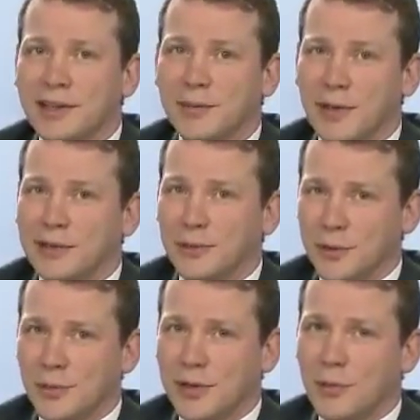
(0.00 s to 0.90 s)
I expect it
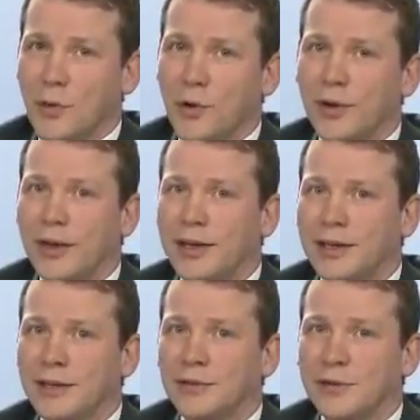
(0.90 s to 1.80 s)
would be more like a